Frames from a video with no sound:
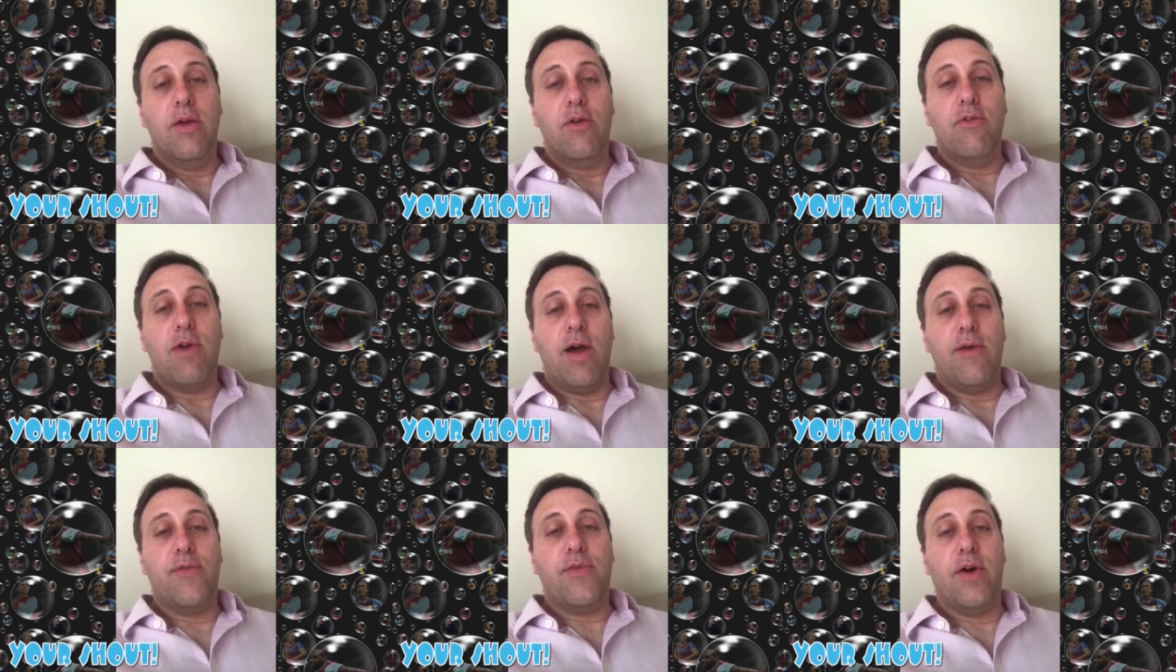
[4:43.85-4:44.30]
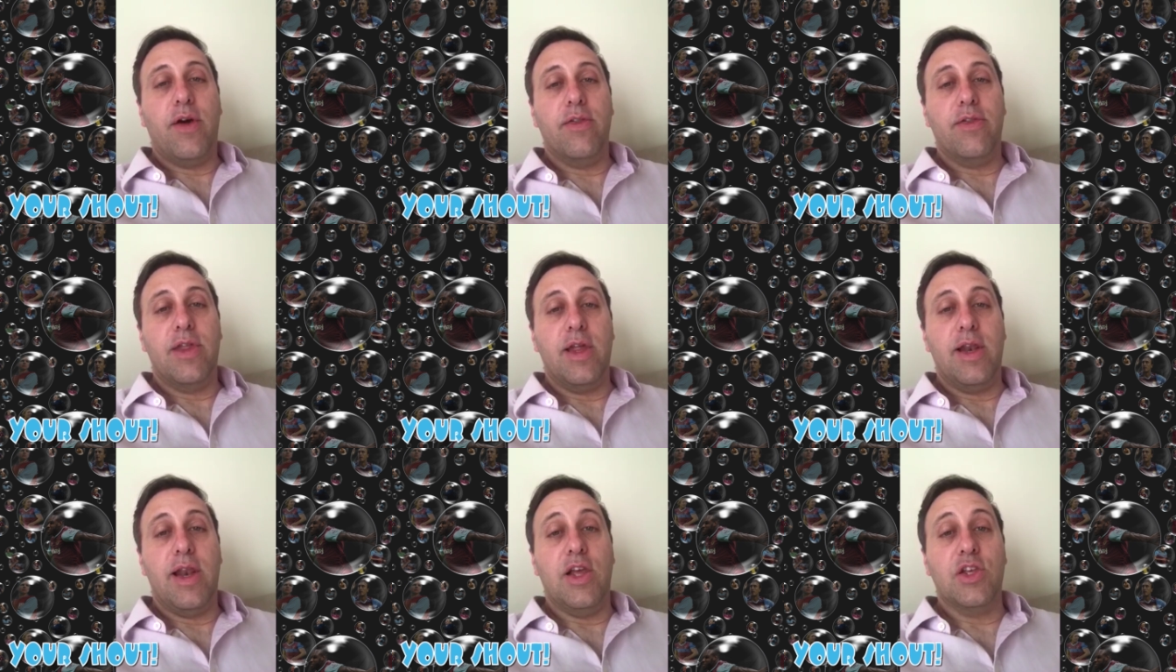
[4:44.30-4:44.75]

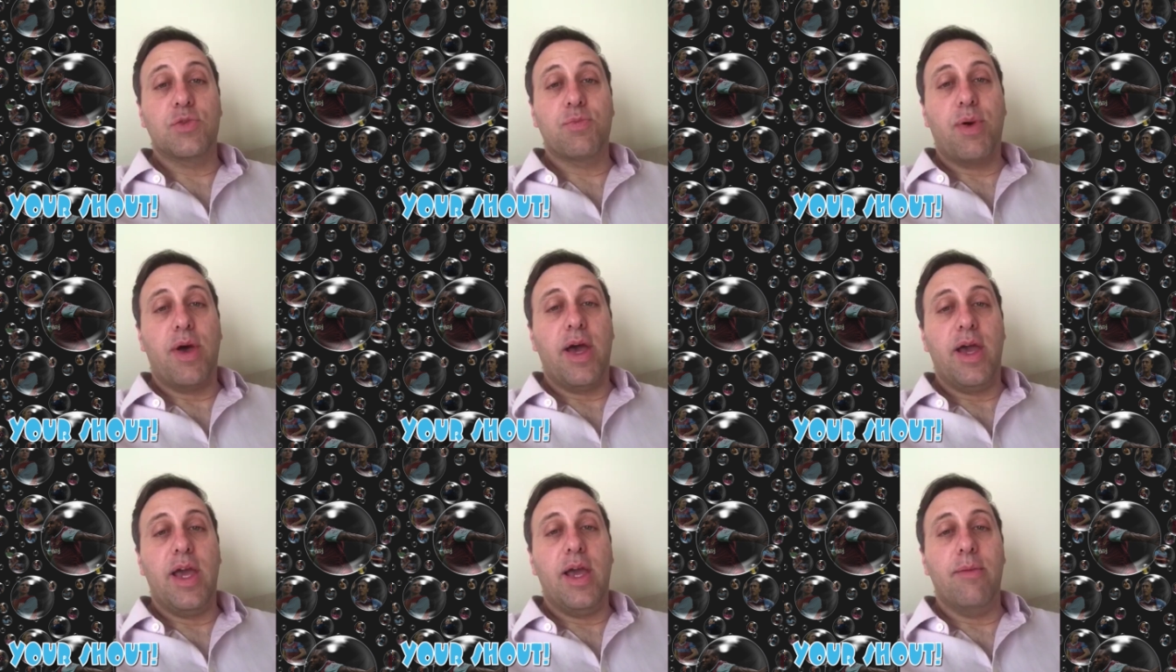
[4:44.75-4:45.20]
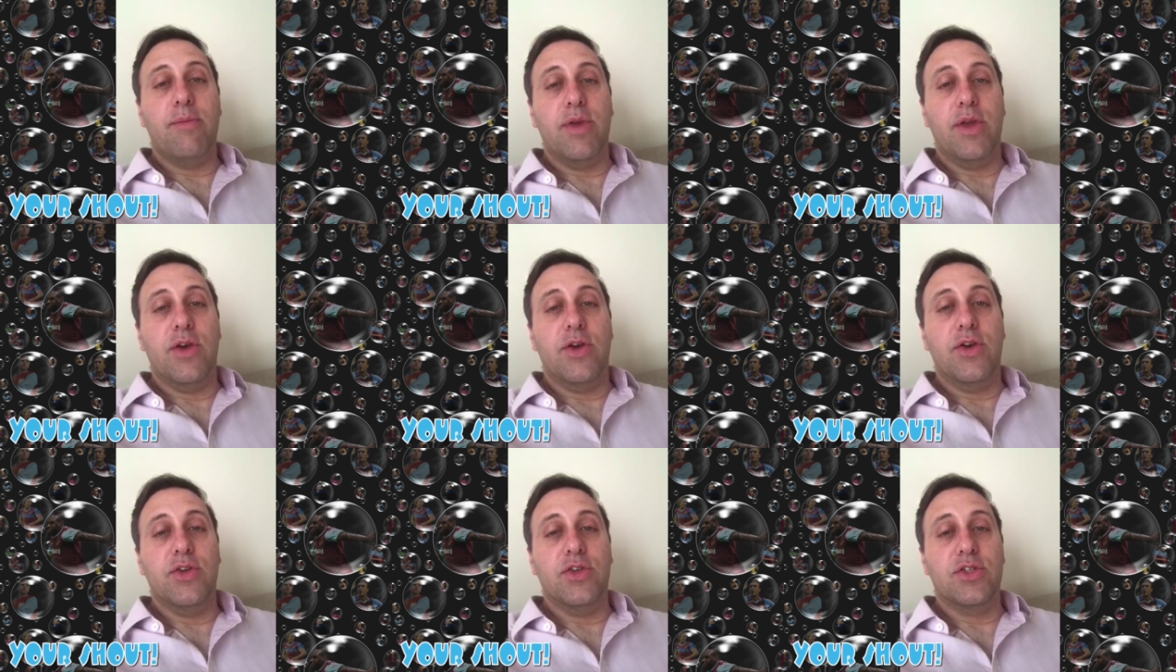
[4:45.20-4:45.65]
Rafa, then let's pay it
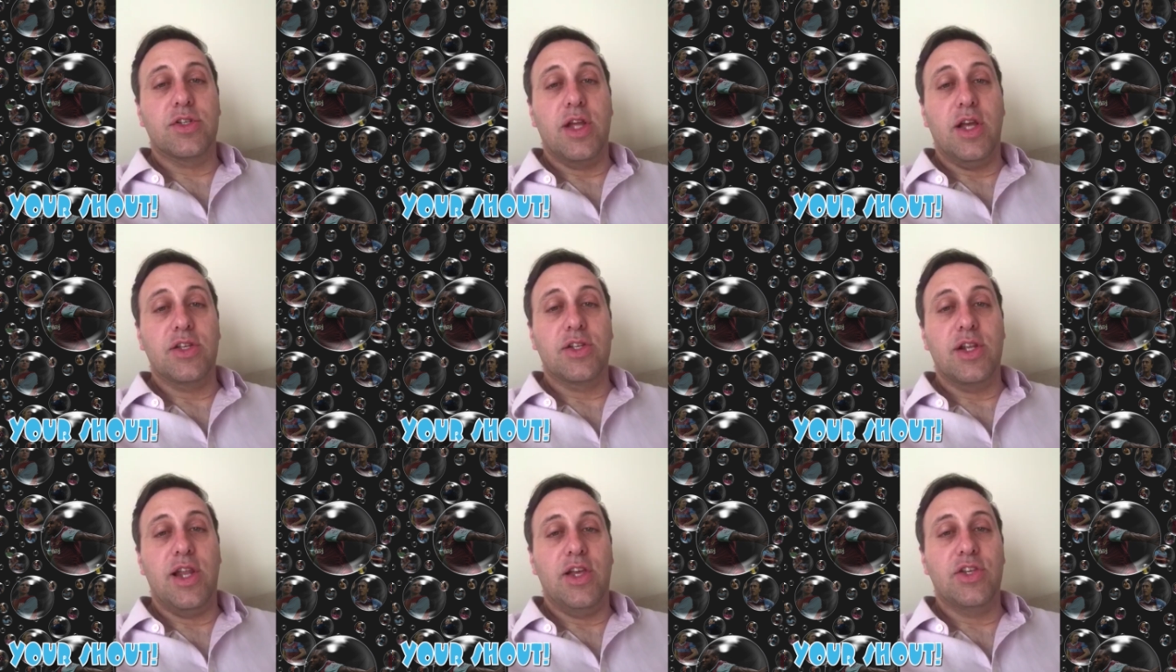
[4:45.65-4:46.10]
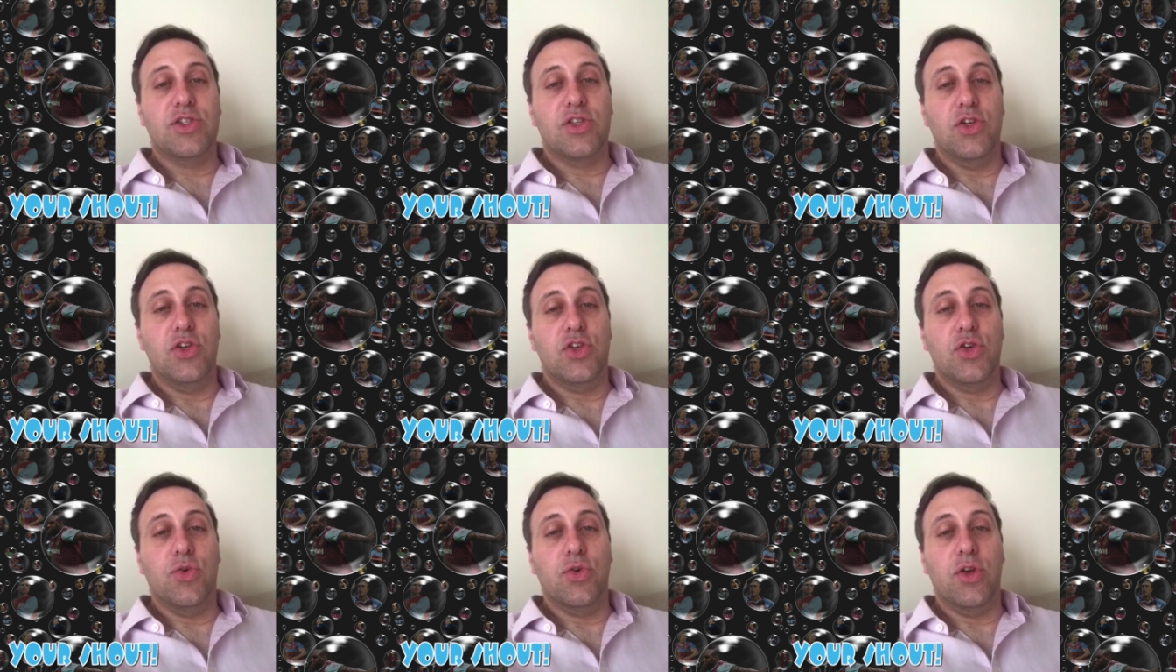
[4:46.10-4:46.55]
because that's less
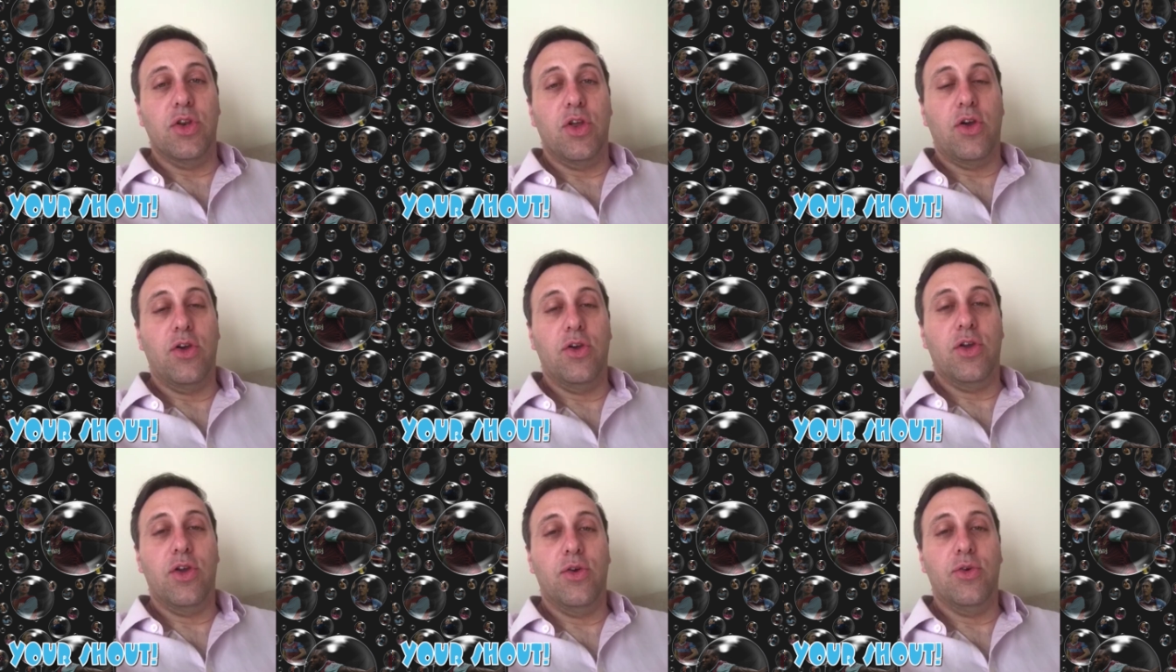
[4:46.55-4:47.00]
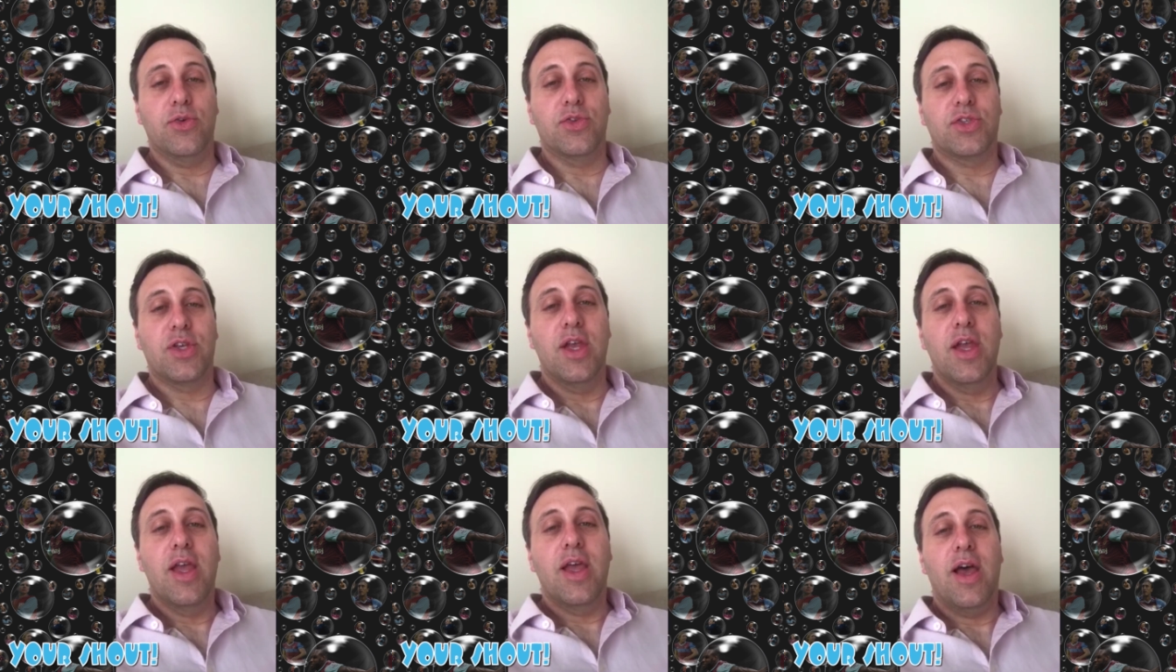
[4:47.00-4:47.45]
than Jordan
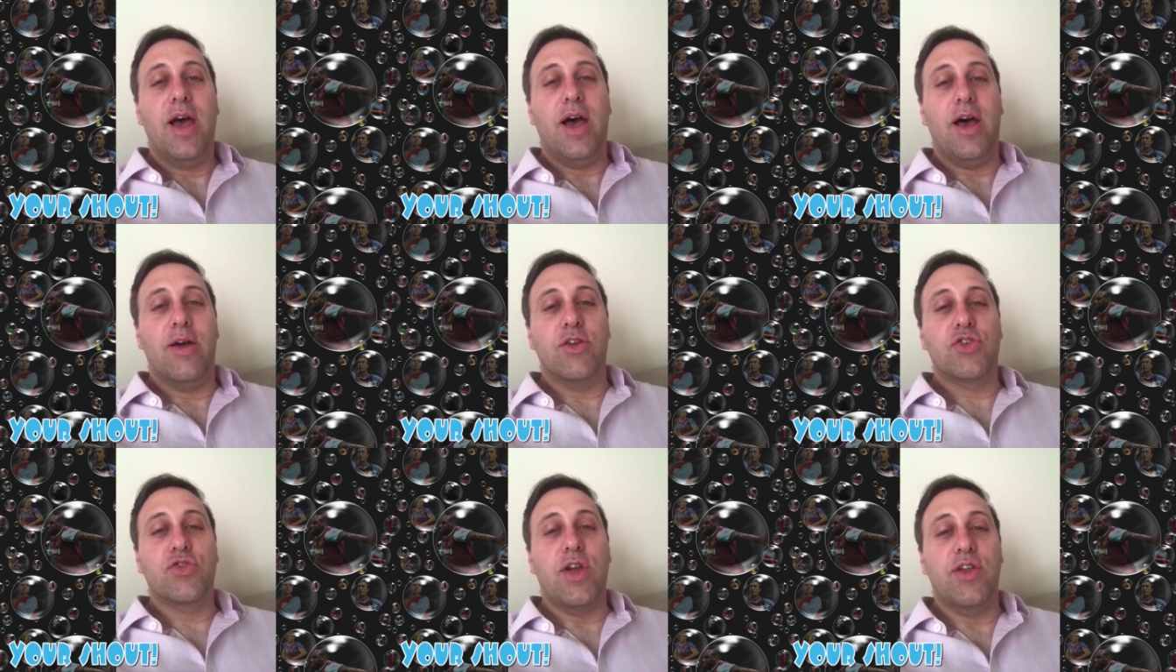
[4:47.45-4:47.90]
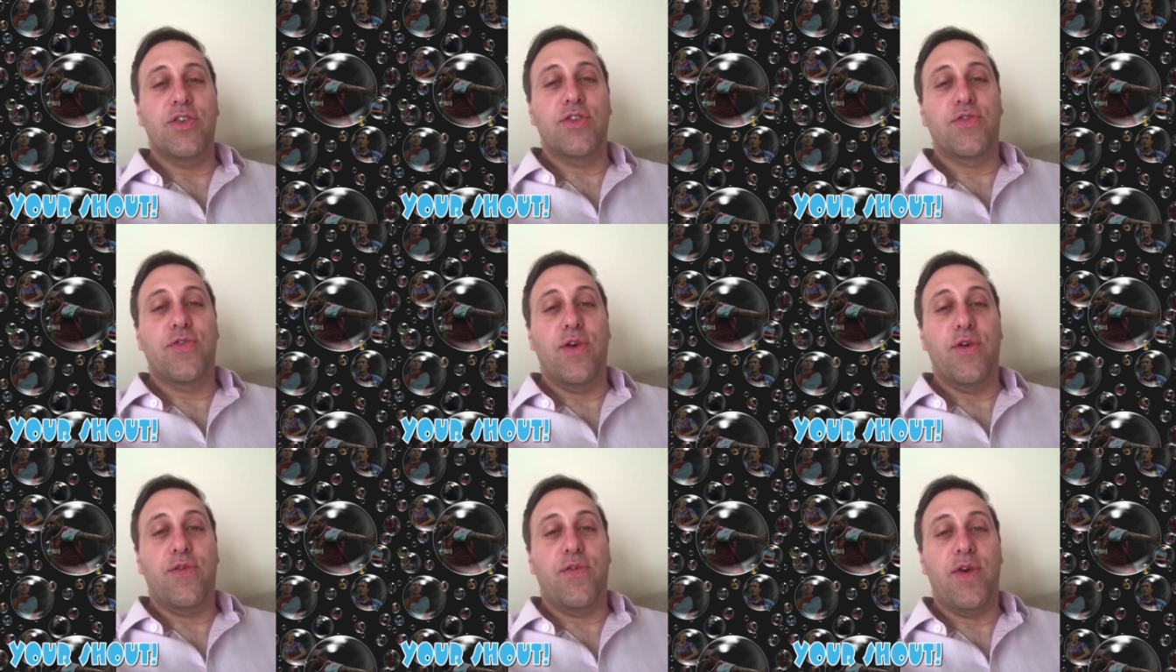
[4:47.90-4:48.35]
Hugill's uh,
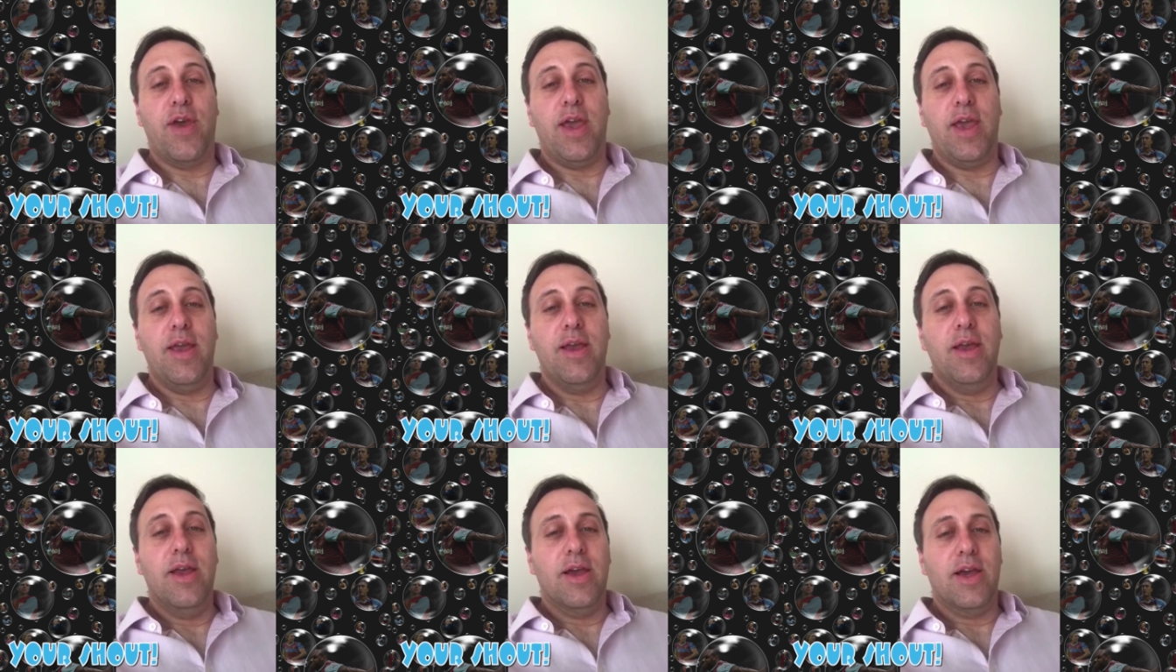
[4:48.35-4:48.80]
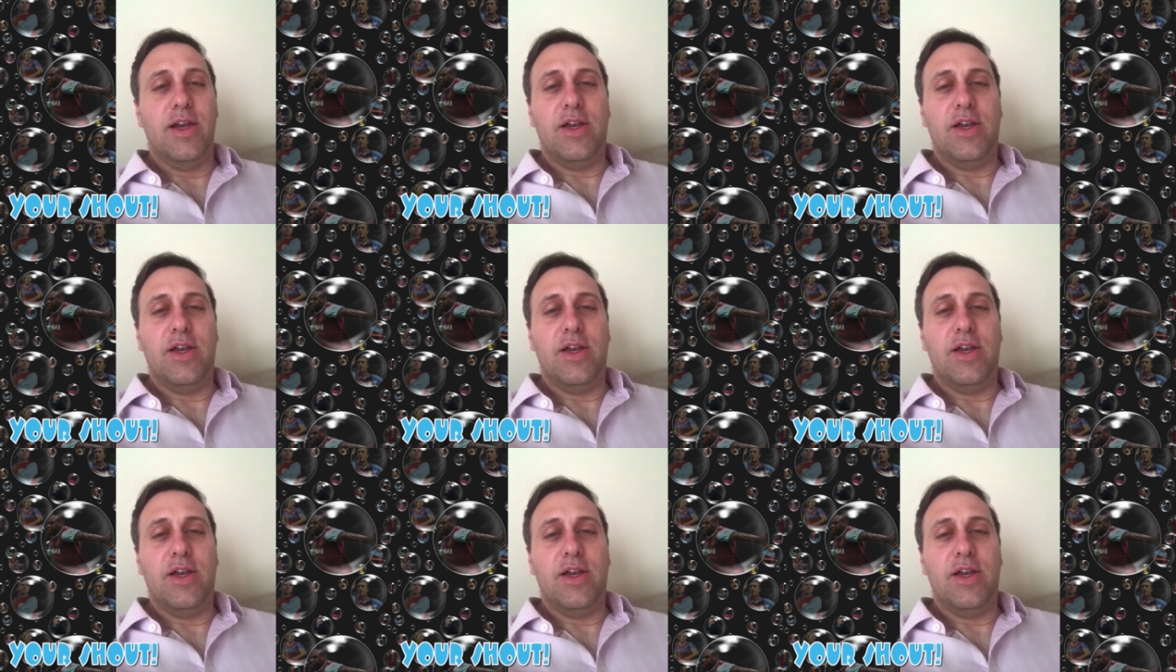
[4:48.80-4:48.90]
transfer fee.